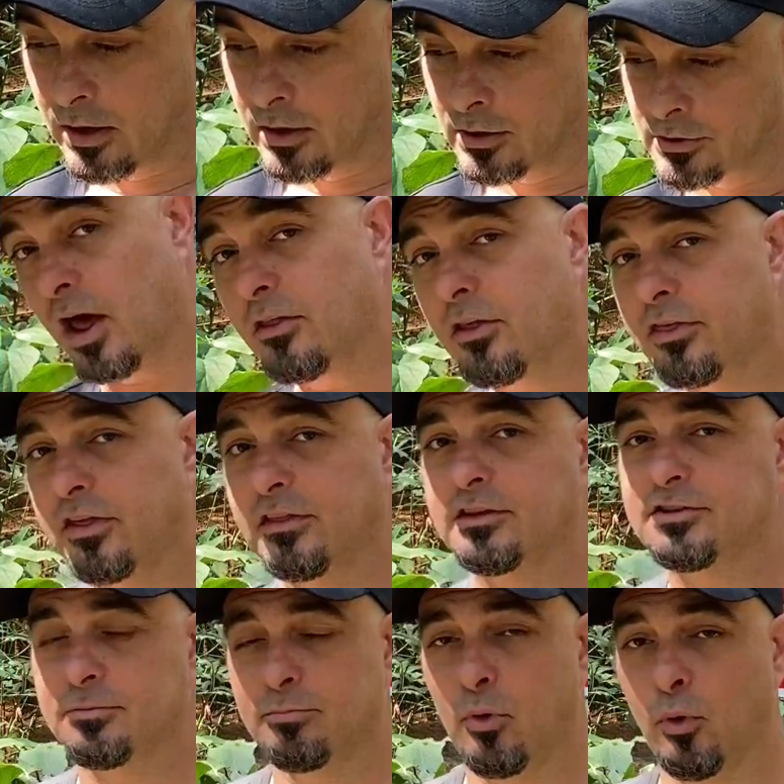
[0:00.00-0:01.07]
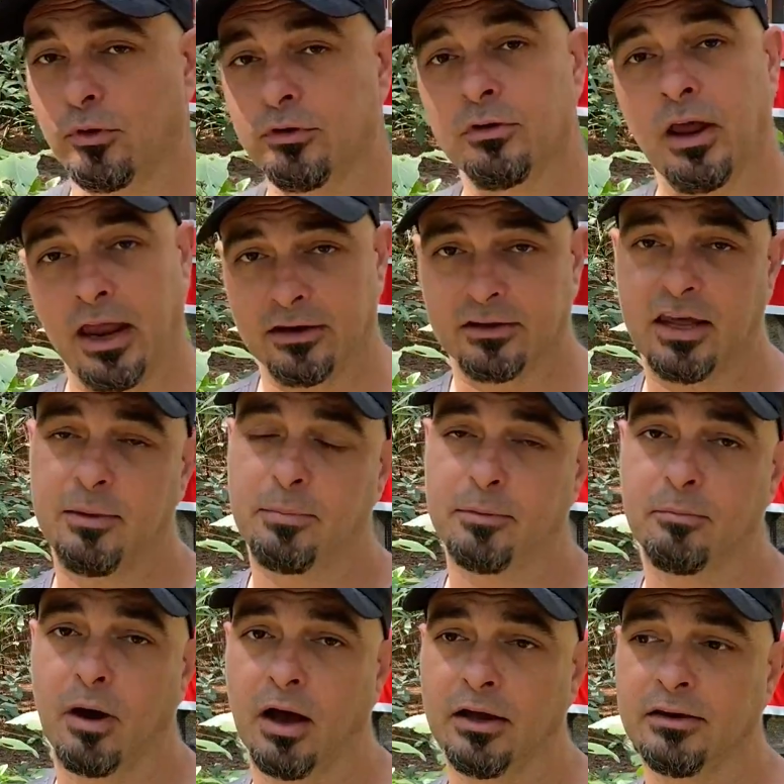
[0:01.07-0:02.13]
Another thing that's important and to keep
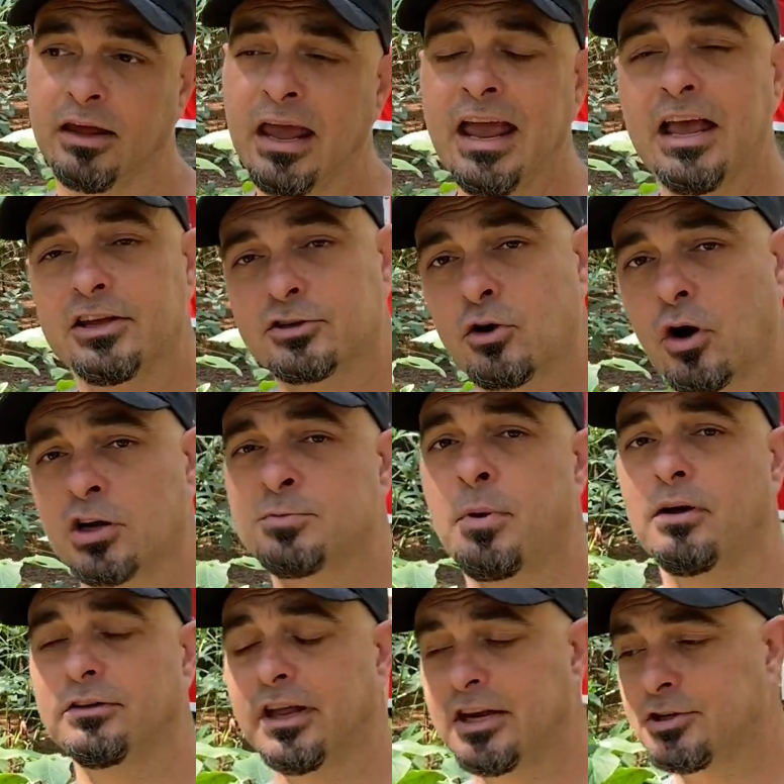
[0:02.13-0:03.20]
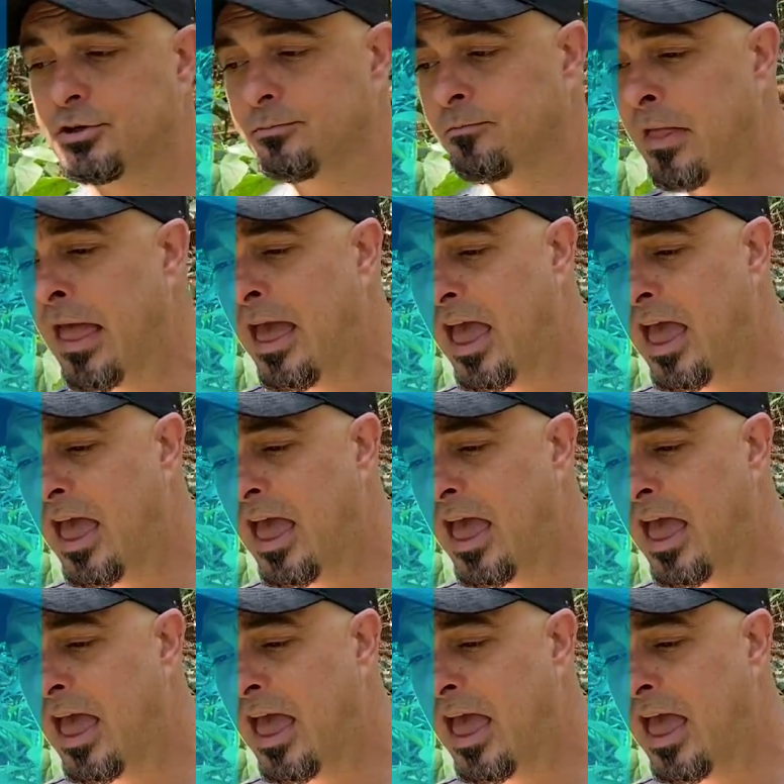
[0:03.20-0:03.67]
in mind is cross-pollination.